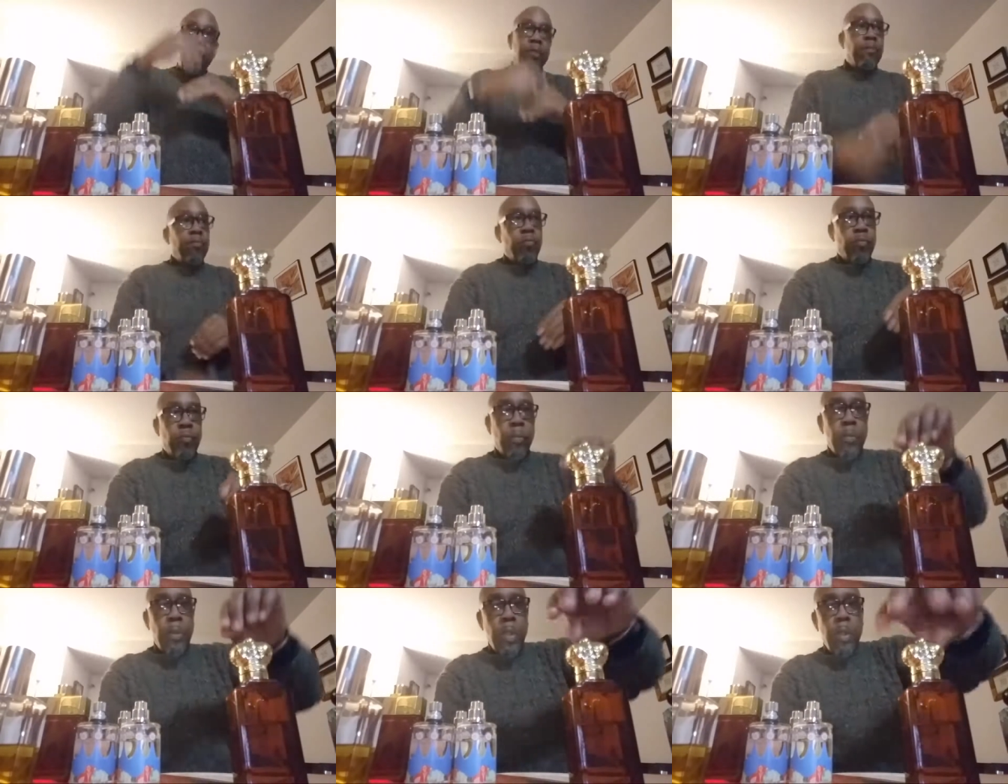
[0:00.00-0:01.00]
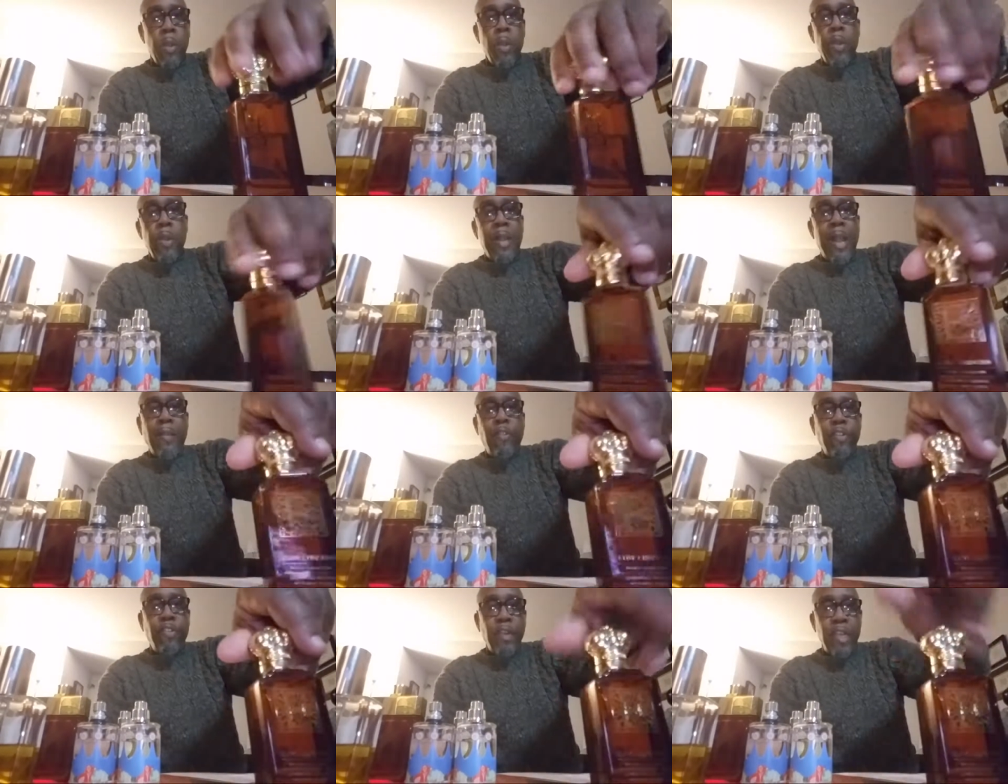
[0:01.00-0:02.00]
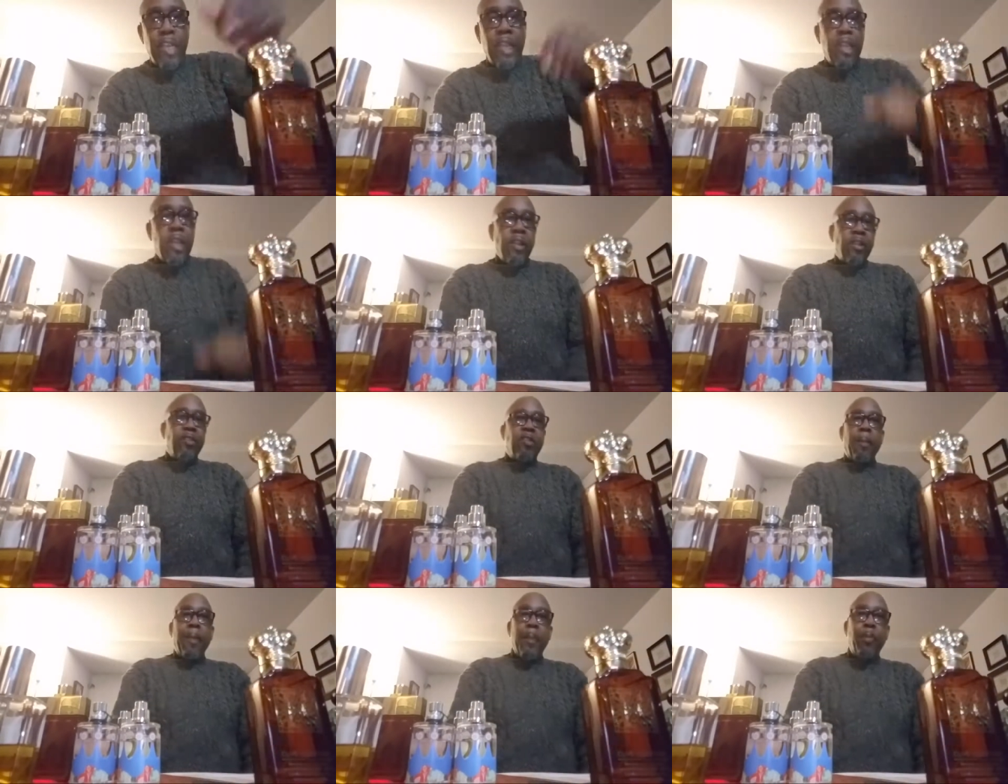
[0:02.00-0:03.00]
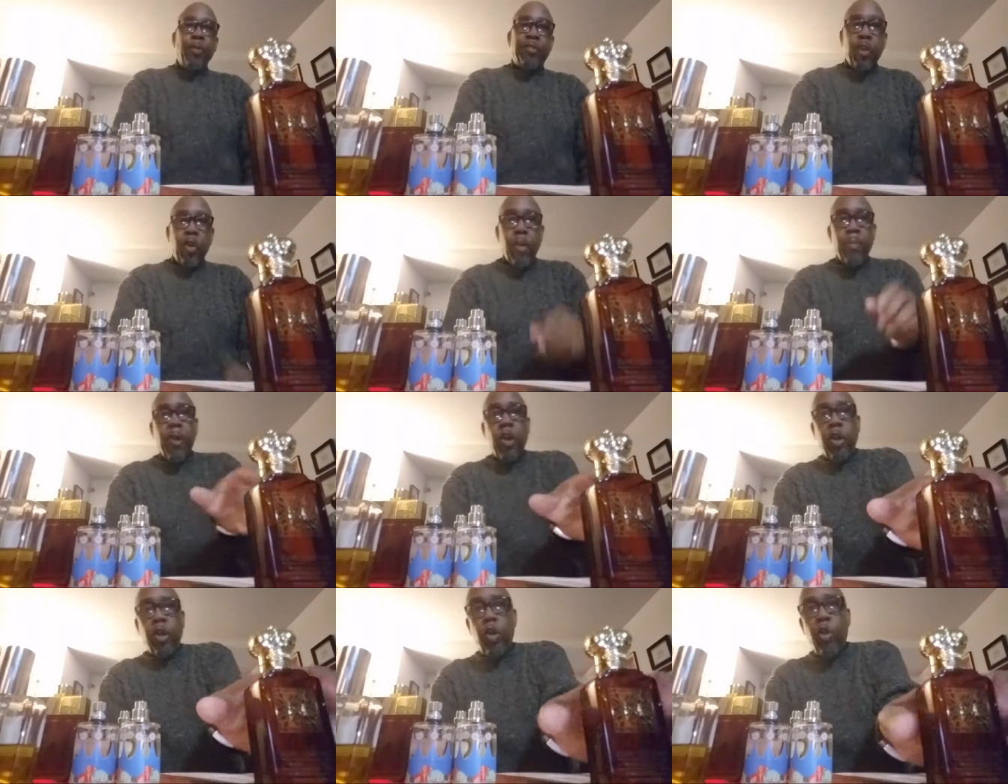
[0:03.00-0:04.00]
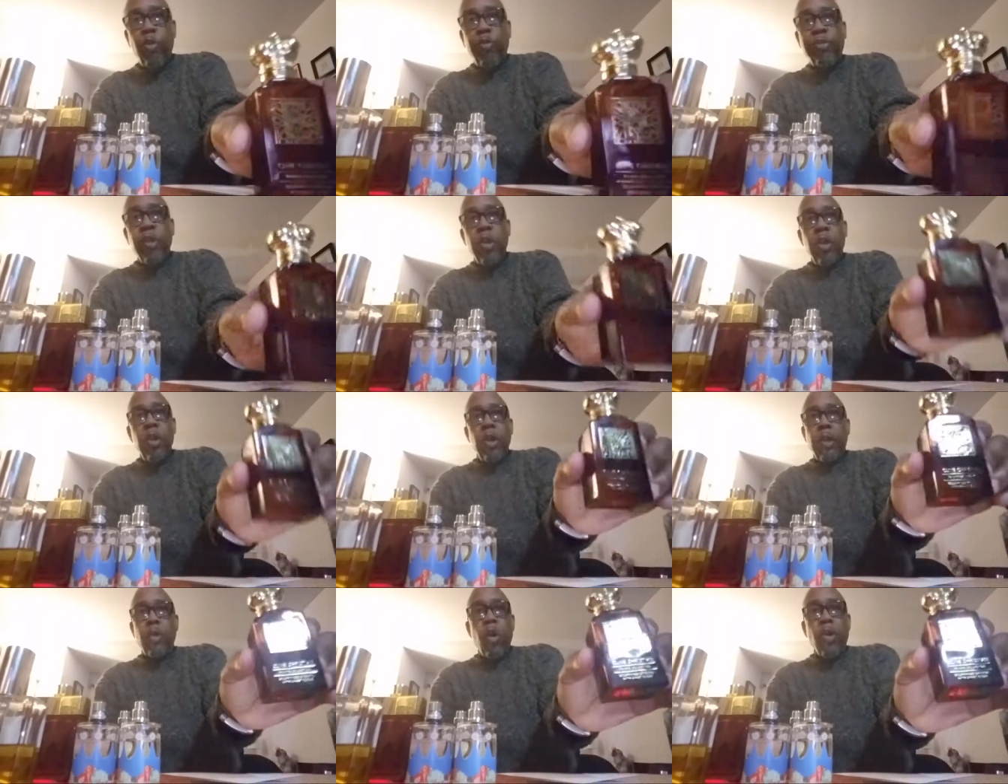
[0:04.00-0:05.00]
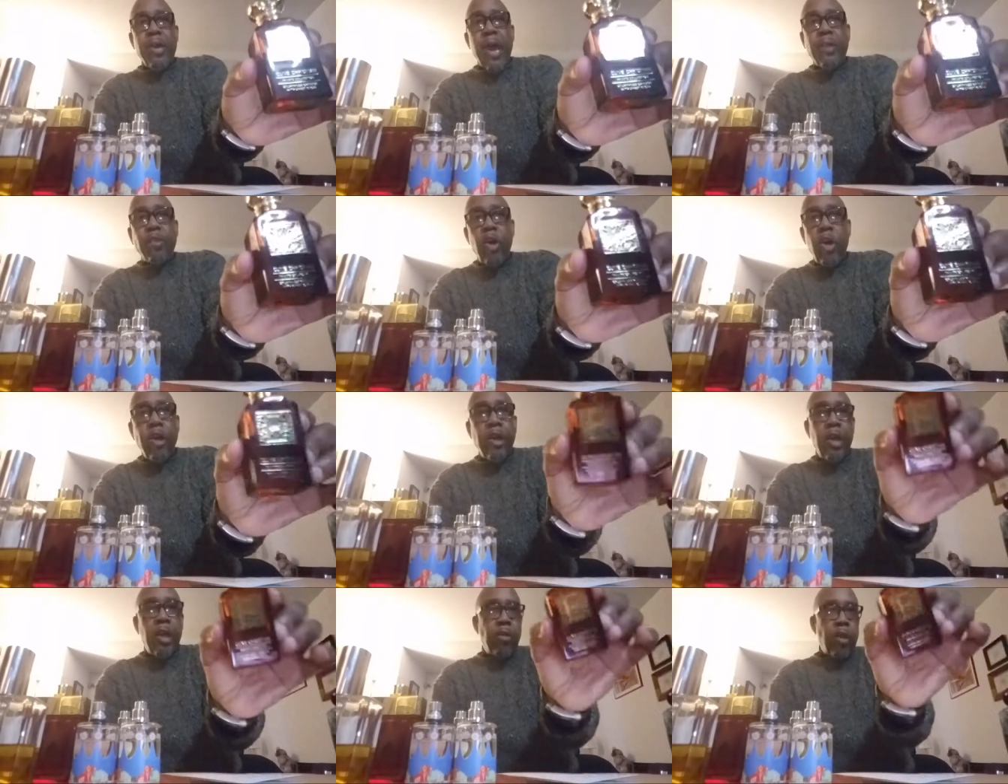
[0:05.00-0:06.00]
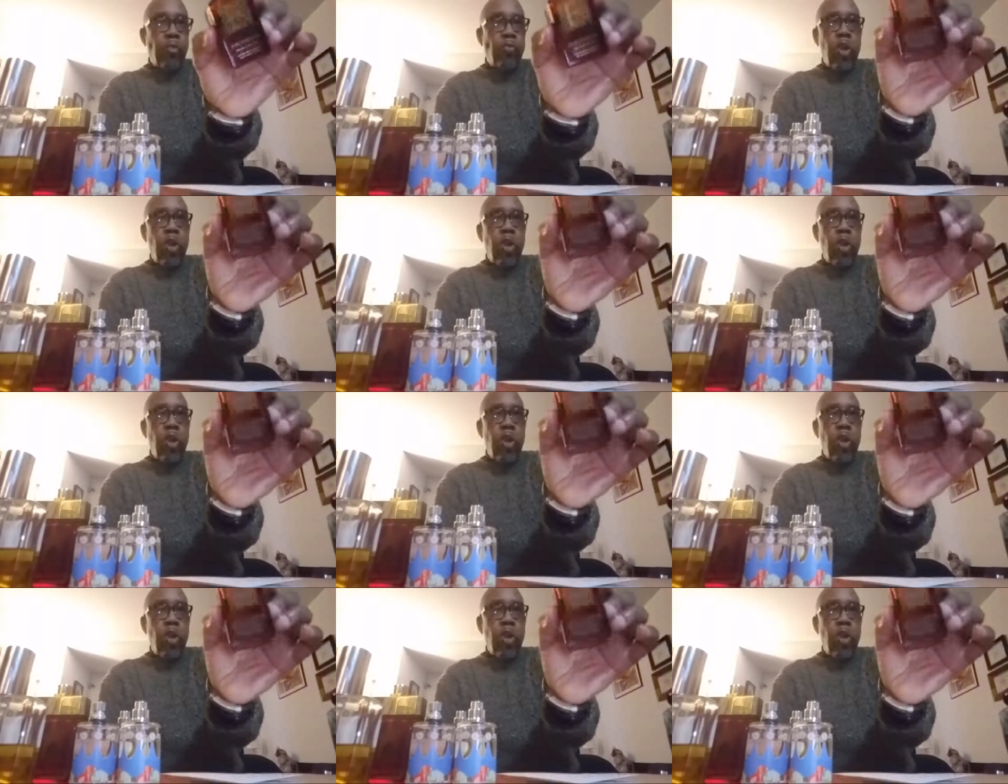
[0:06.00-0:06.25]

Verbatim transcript: it. Clive Christian E. This is the maple syrup, cloves, and all kinds of honey and, and